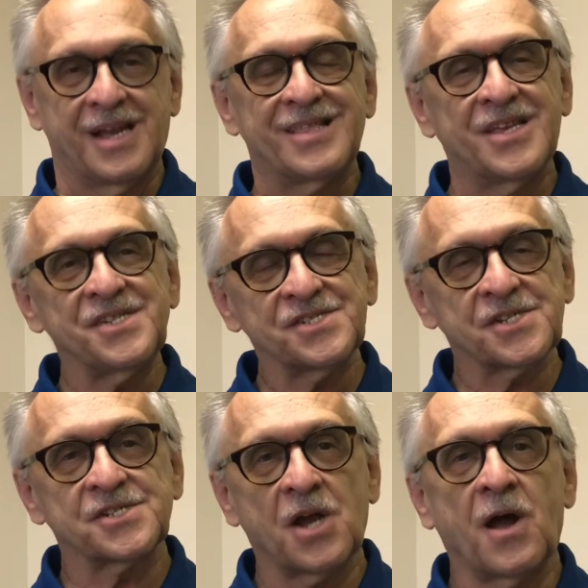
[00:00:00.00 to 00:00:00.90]
This is a
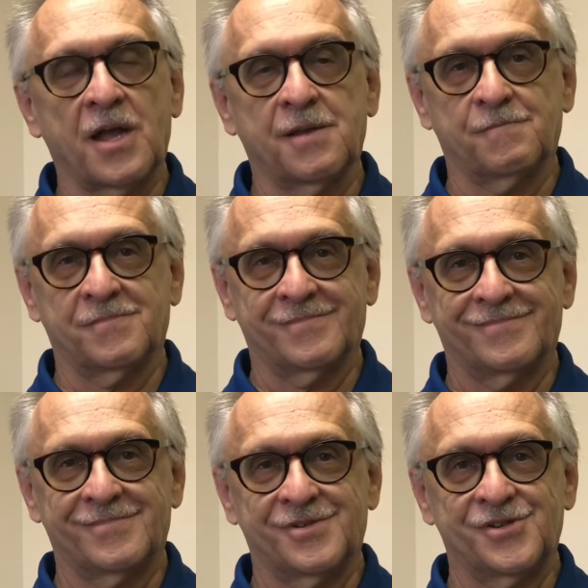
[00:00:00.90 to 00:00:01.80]
time
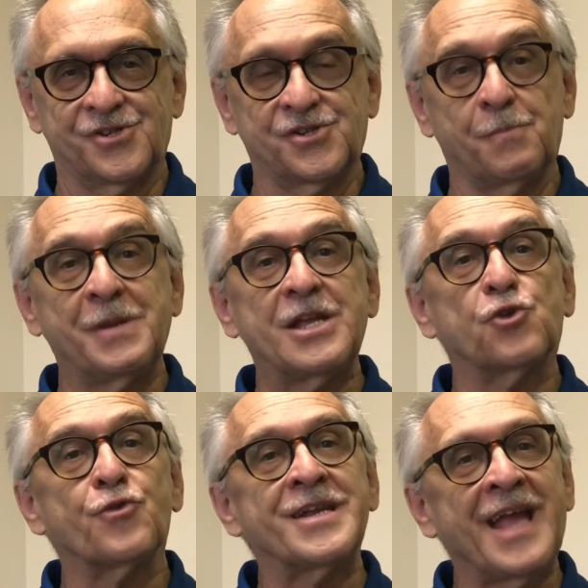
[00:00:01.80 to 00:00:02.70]
to be
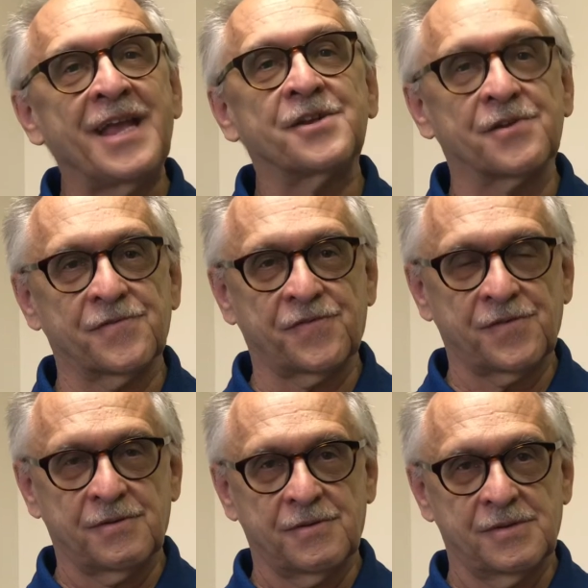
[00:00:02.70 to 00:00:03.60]
creative,
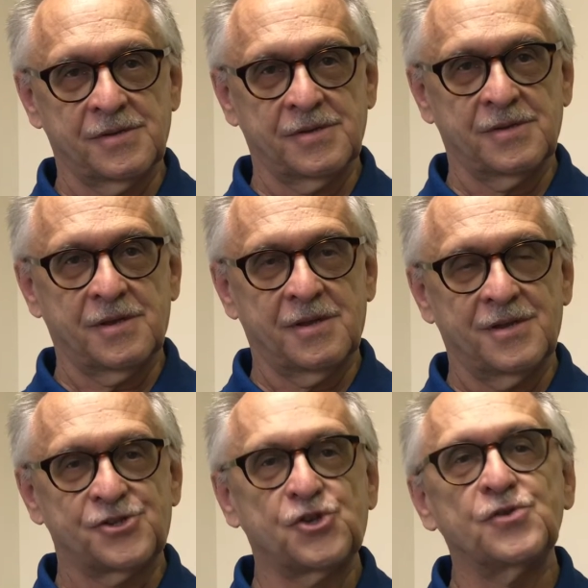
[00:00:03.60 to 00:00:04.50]

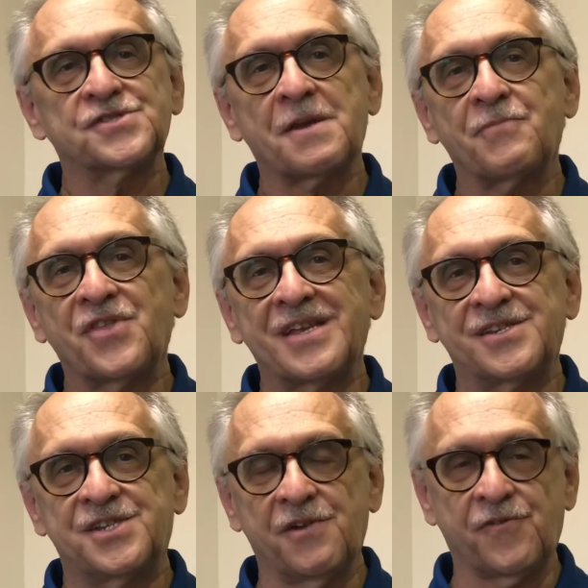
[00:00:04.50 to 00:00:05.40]
to do something
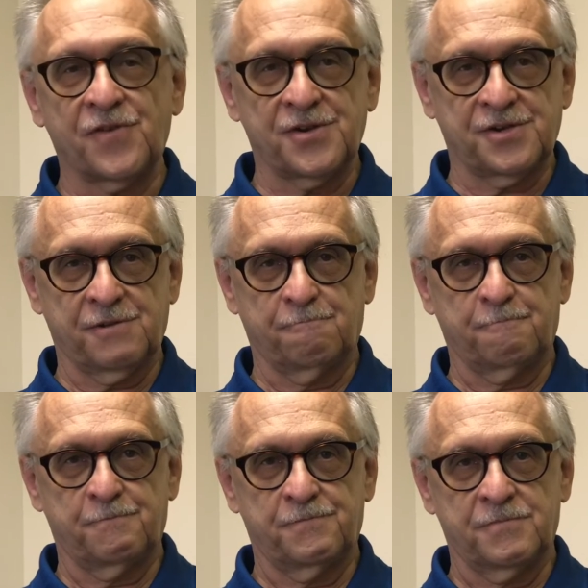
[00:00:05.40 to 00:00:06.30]
different.
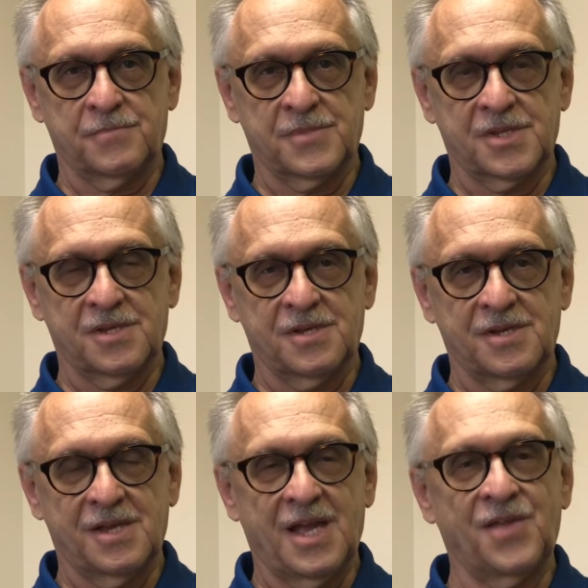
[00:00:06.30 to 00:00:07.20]

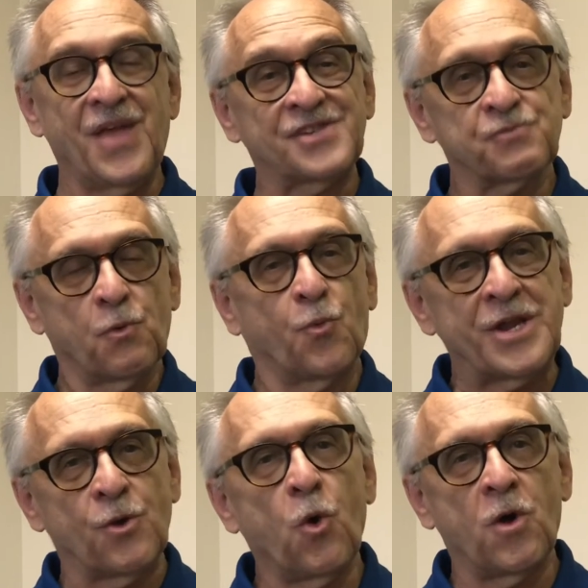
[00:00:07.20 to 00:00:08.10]
And that's what
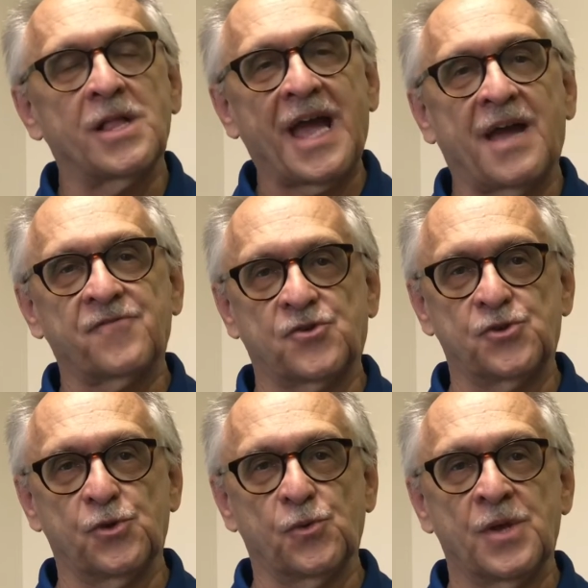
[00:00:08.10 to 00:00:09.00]
we all have to
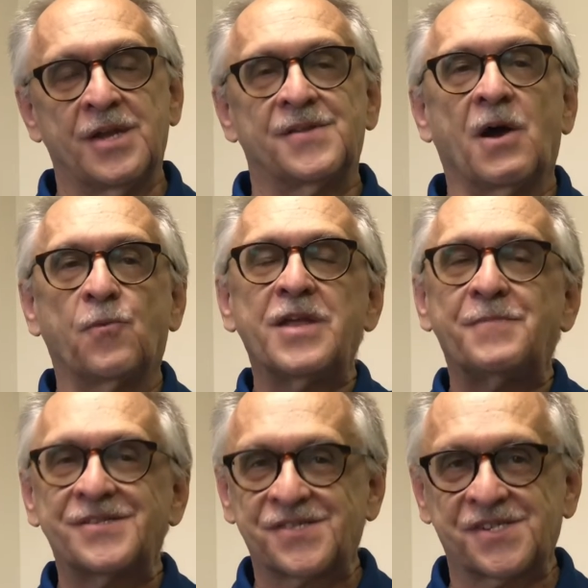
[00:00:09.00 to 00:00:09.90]
do. Now, we've
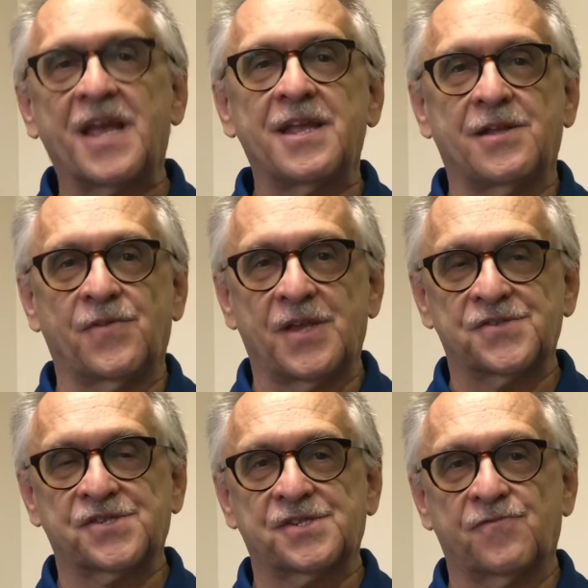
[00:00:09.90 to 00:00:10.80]
been saying
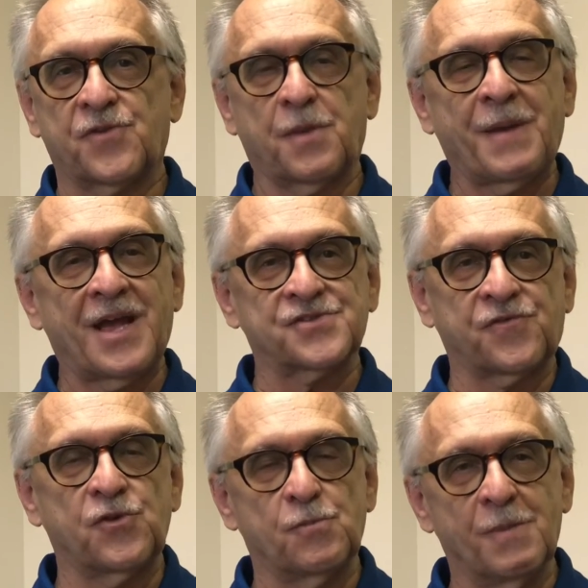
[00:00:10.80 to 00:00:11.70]
this for the past
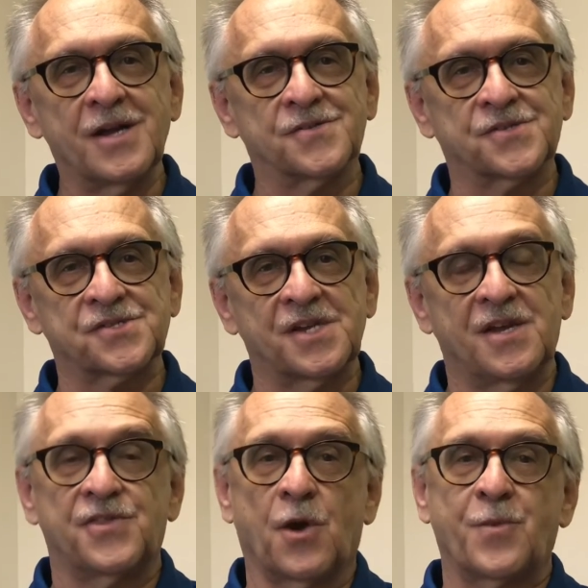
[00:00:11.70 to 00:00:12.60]
few months,
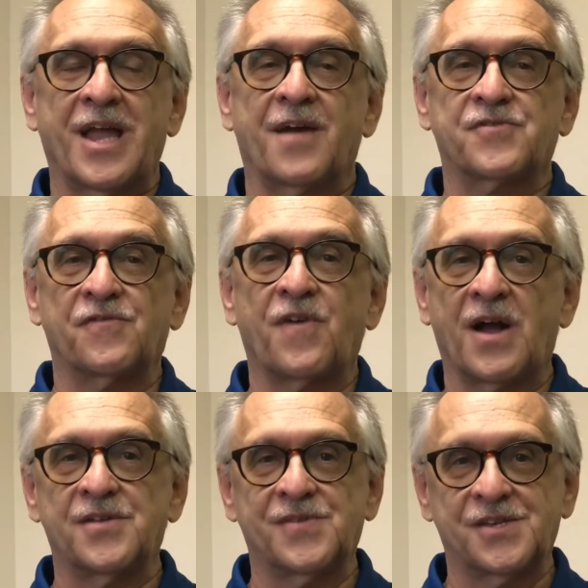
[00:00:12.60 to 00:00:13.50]
that we have to
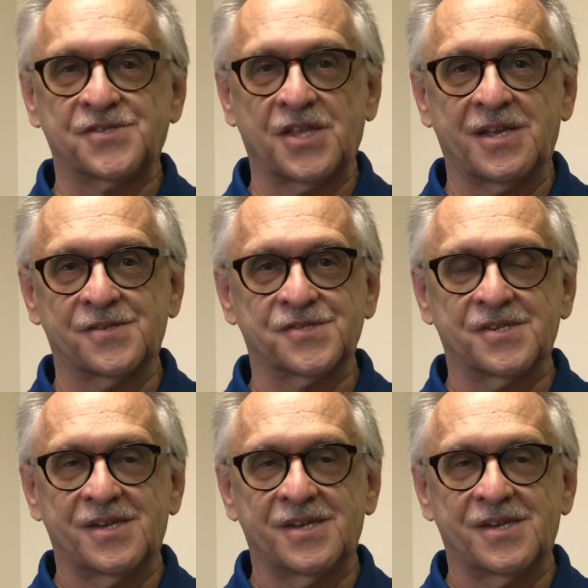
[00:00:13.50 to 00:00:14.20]
find these things.